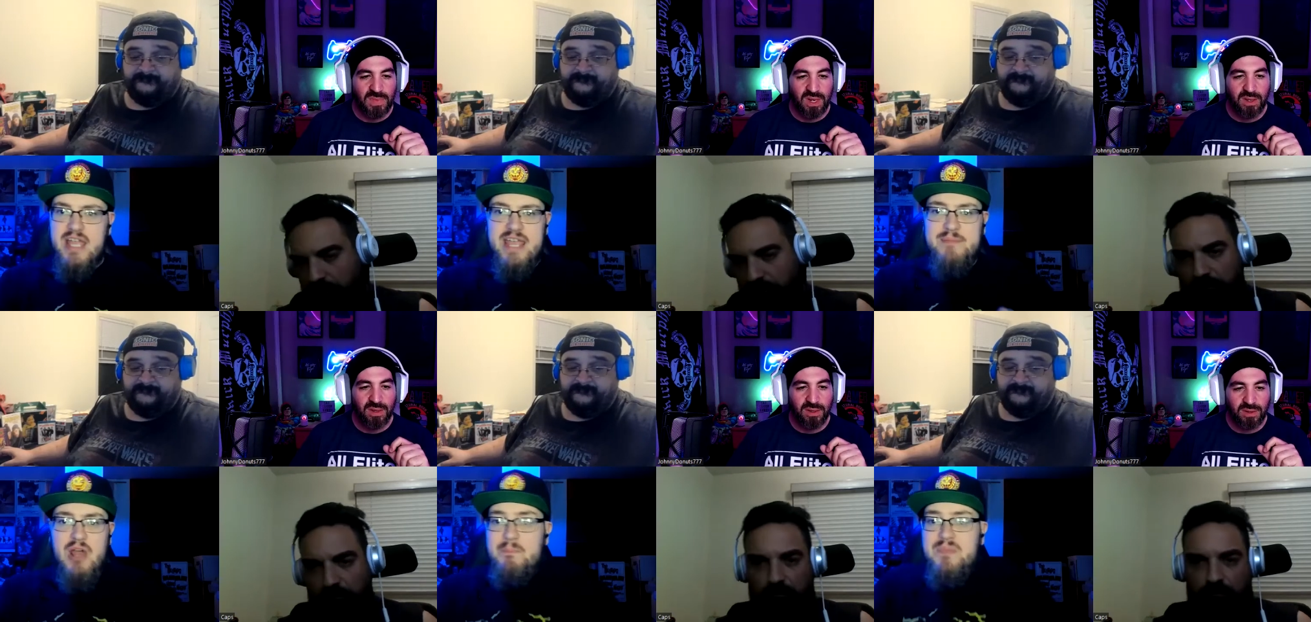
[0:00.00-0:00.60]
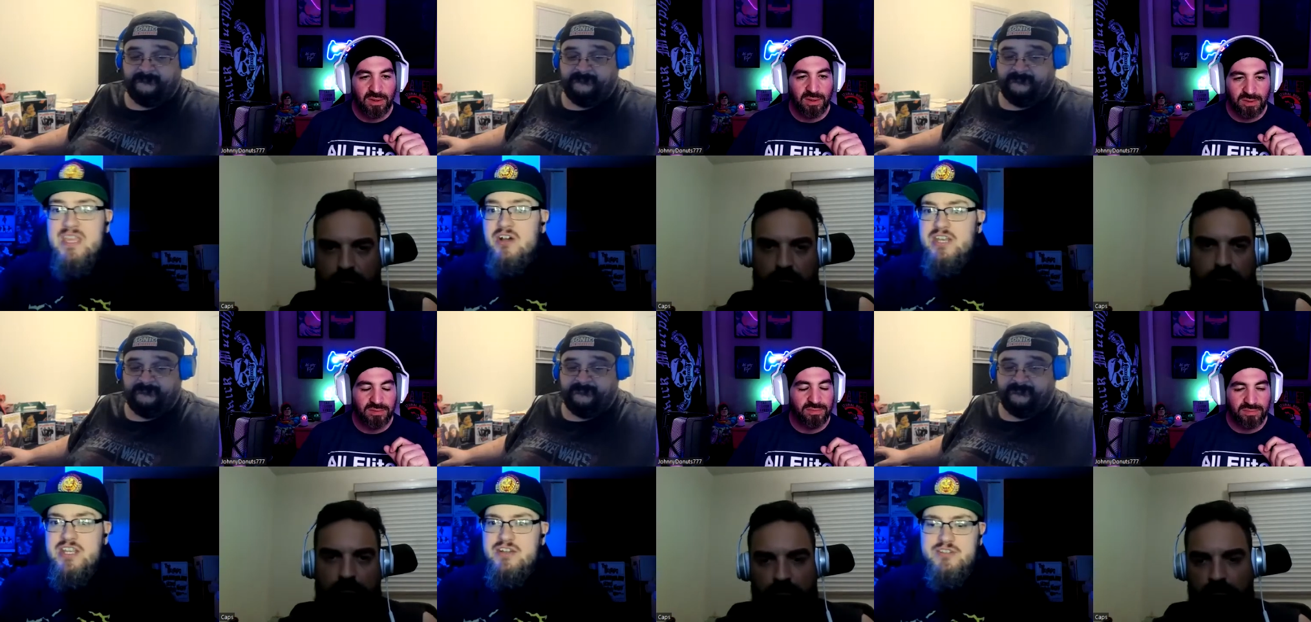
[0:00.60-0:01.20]
Speaker 1: Him not being
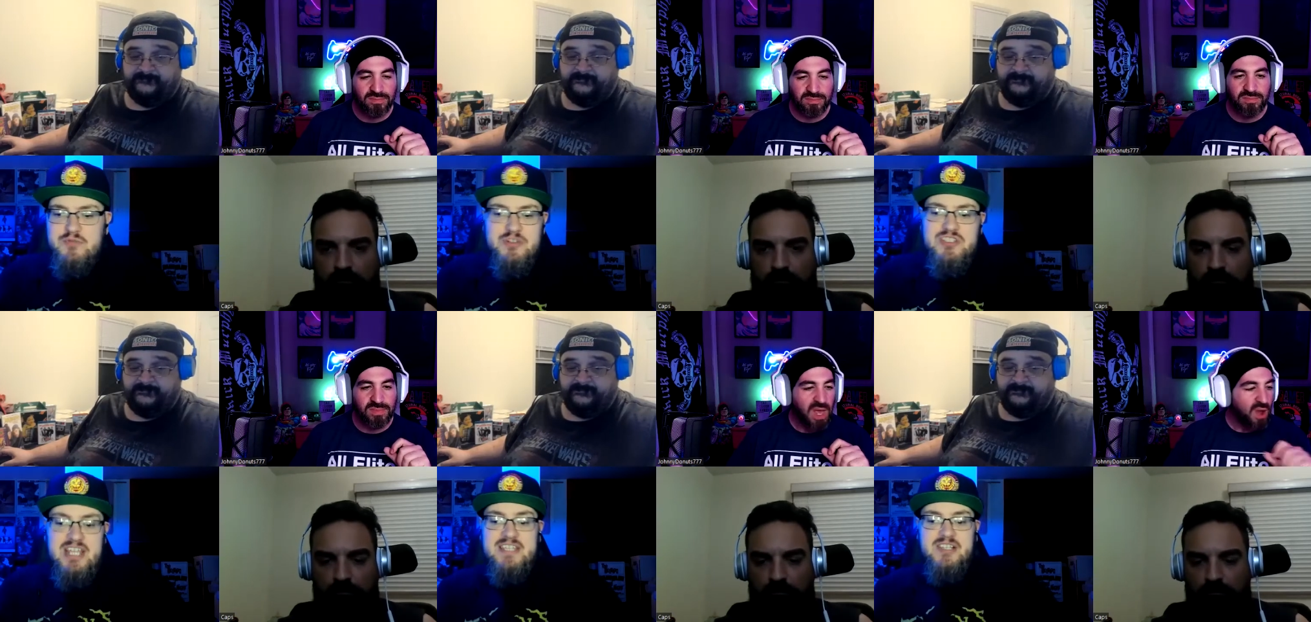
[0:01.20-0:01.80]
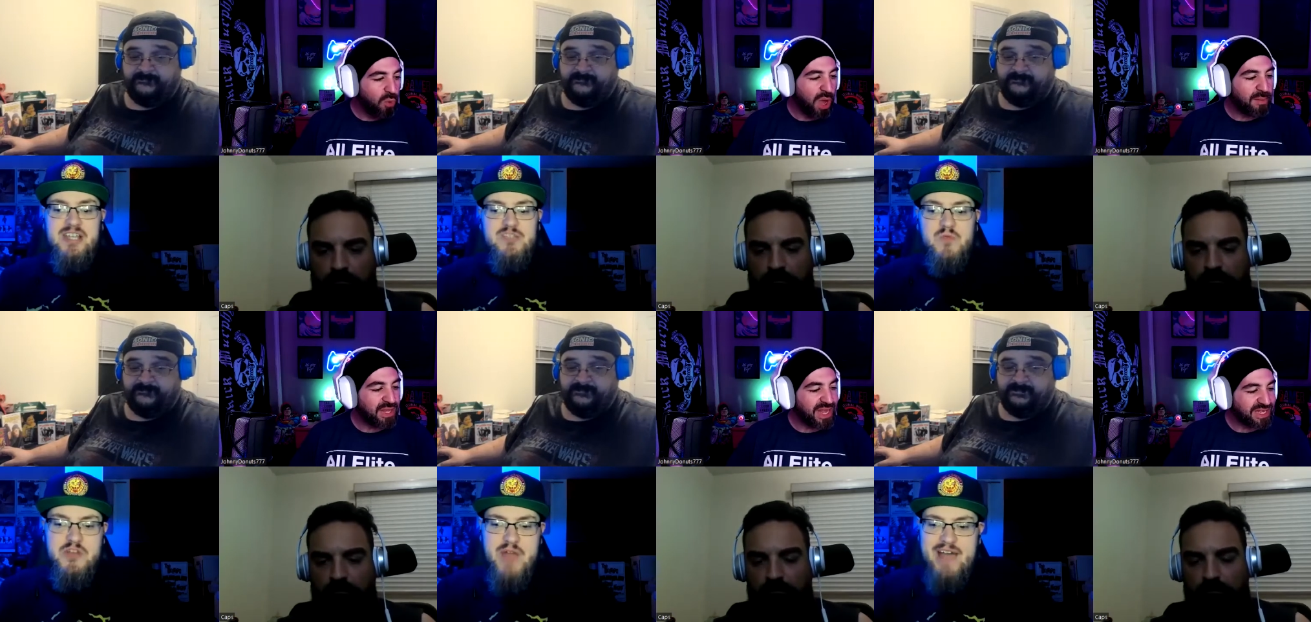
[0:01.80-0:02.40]
on here is ridiculous. Well,
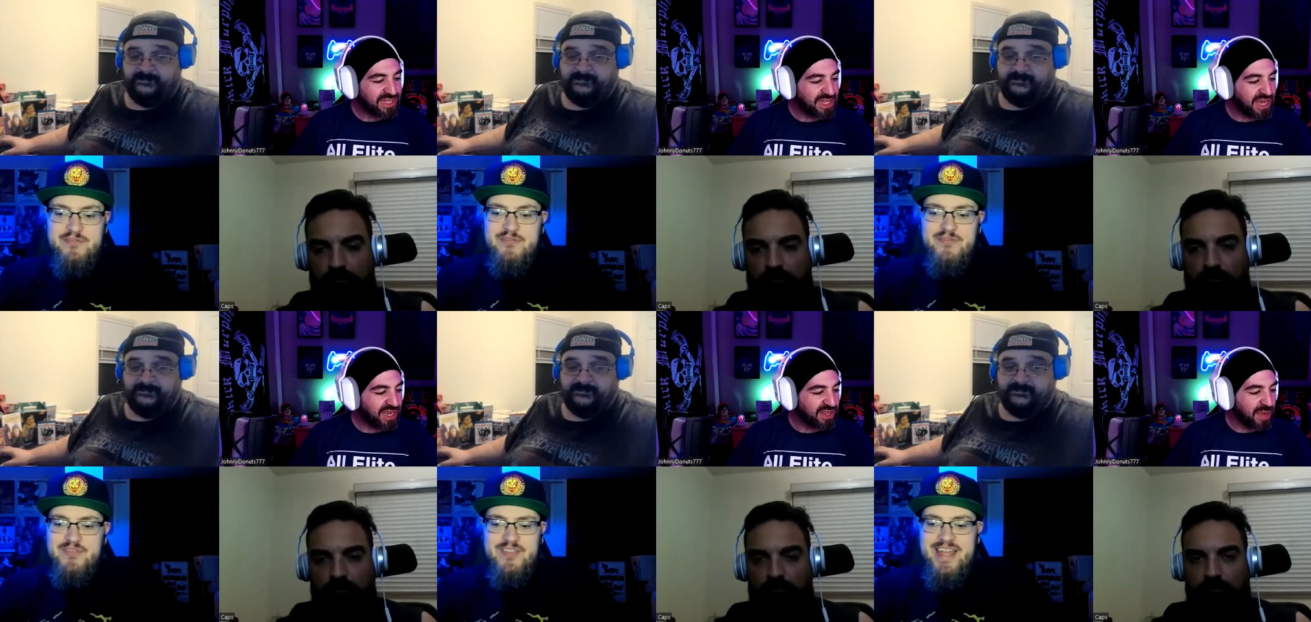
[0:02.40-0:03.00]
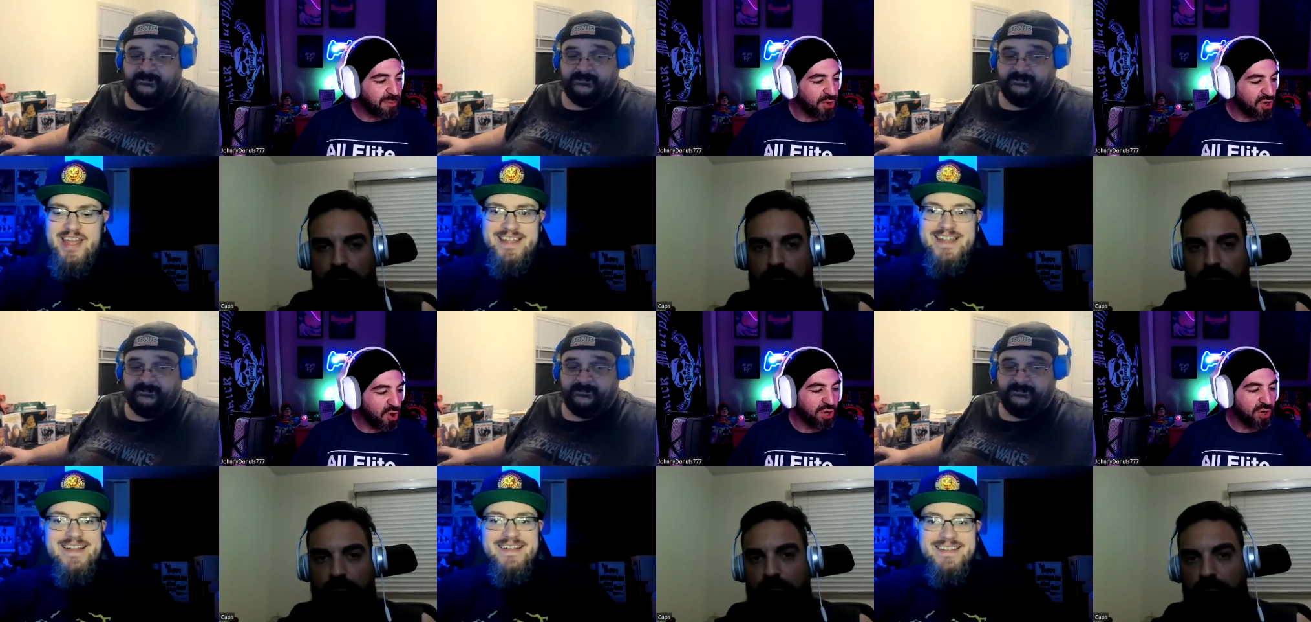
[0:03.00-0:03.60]
I mean, that's the thing. They
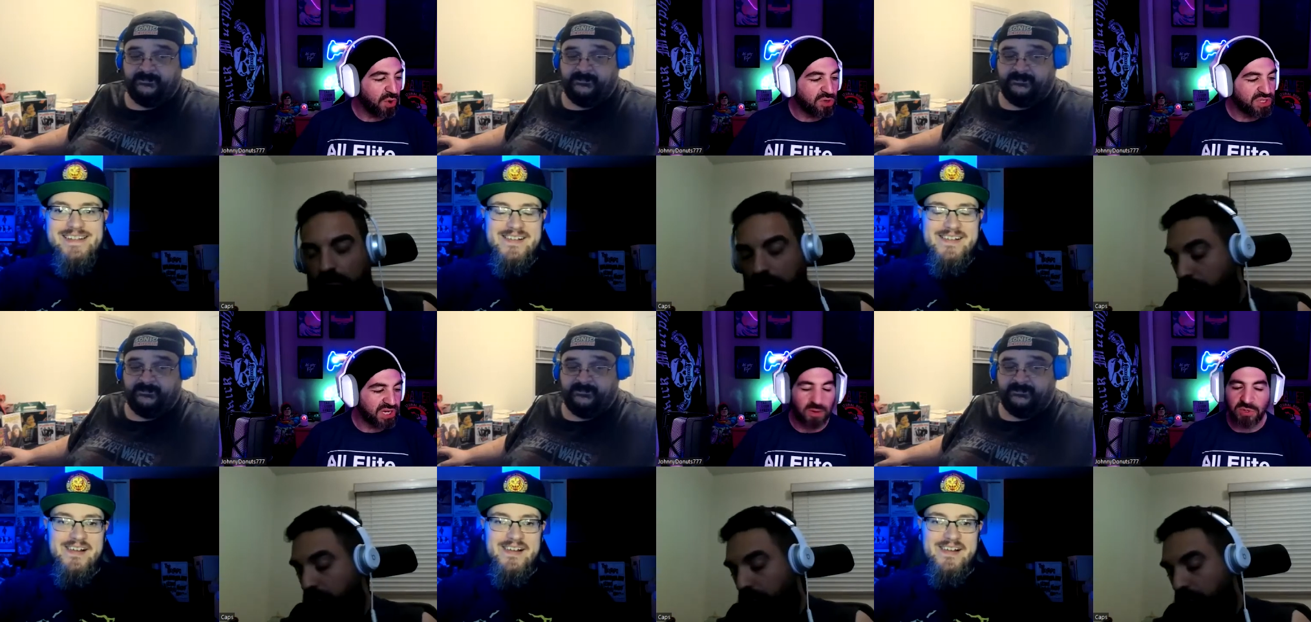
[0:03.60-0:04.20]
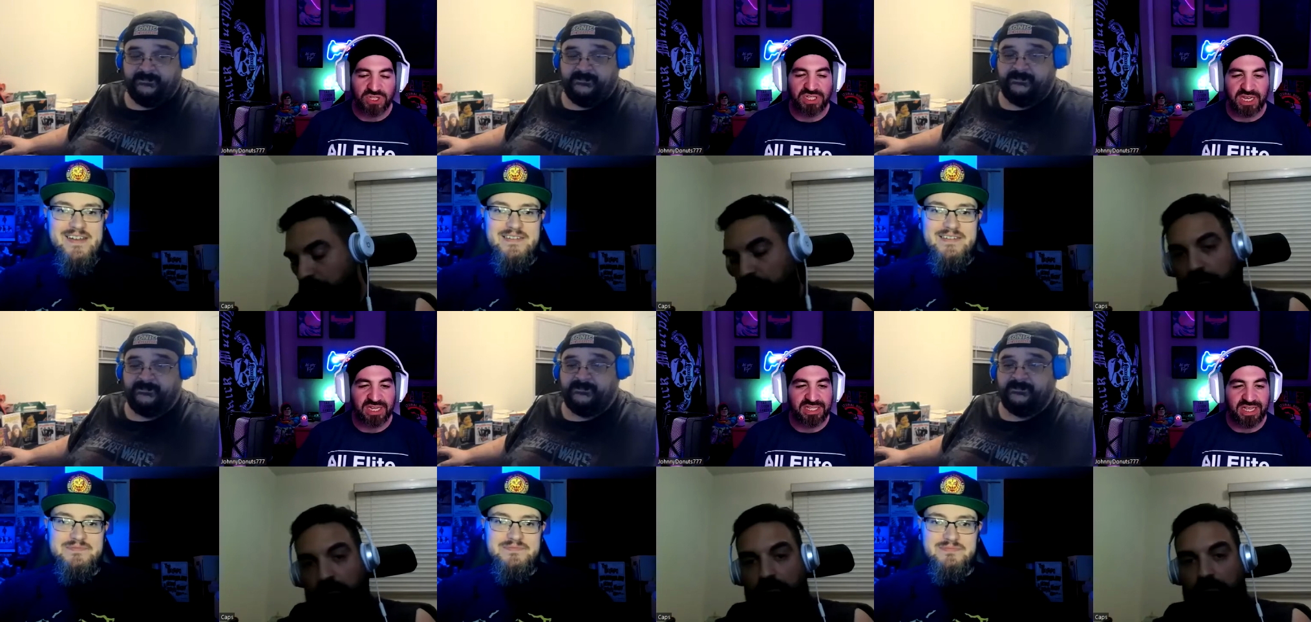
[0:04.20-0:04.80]
put
Speaker 2: Cody Rhodes at number
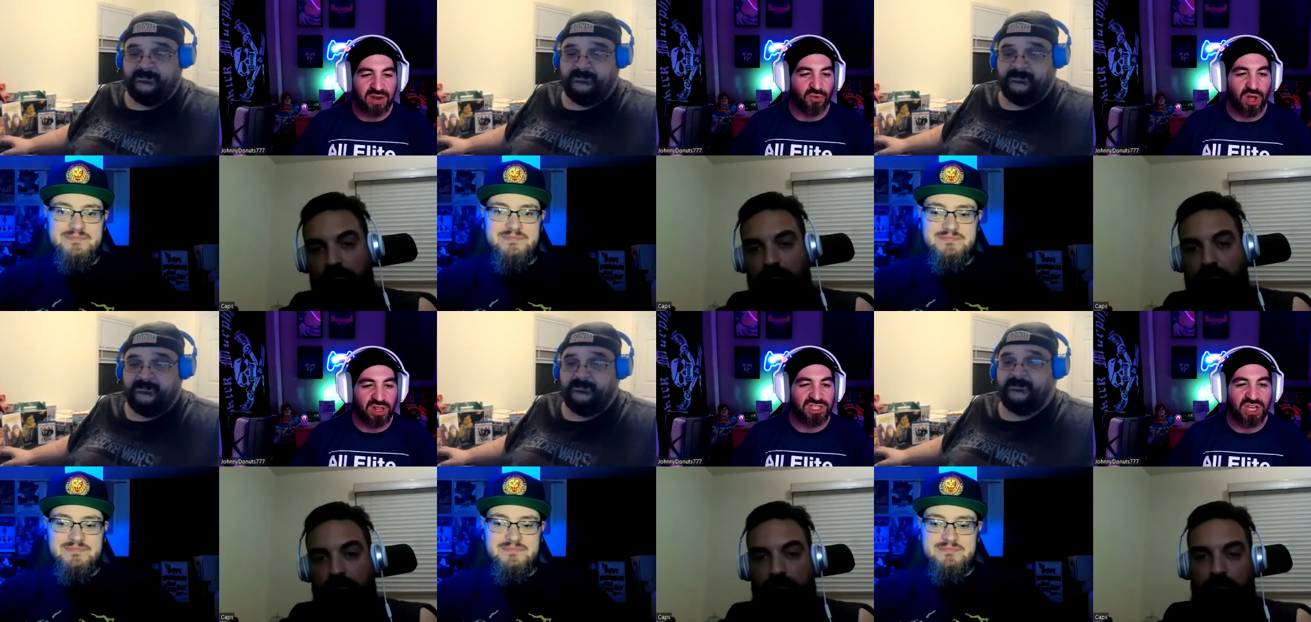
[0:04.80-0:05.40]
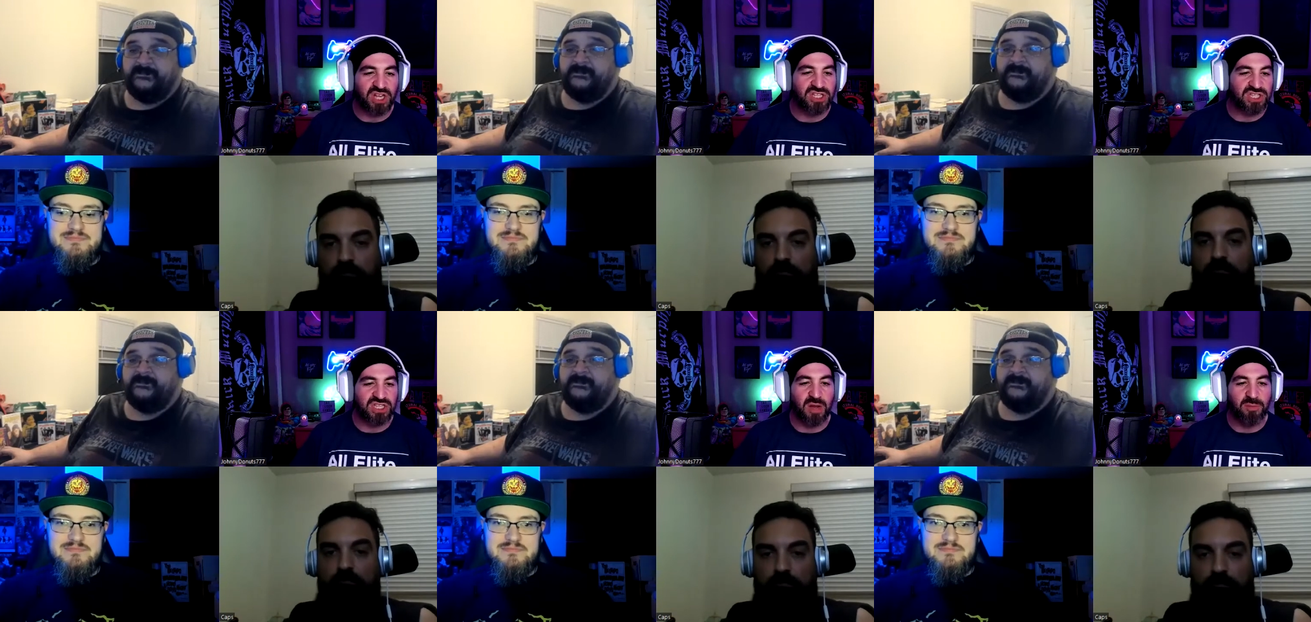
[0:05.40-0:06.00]
six, and Rollins got
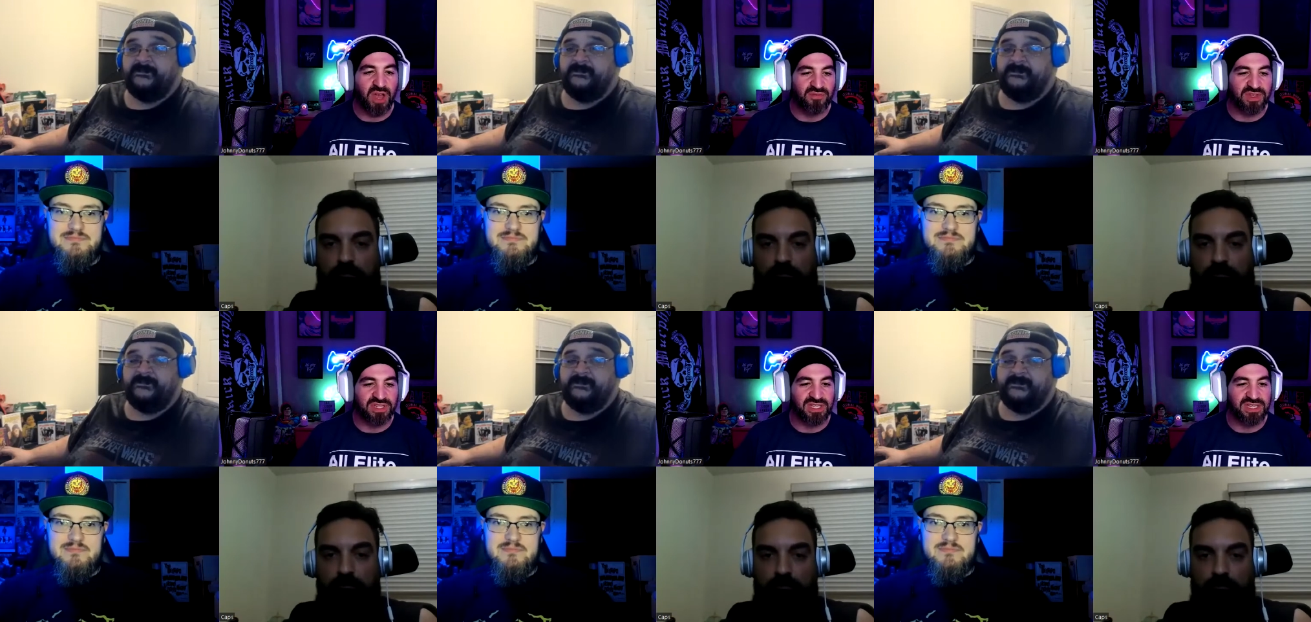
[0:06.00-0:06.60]
snubbed off this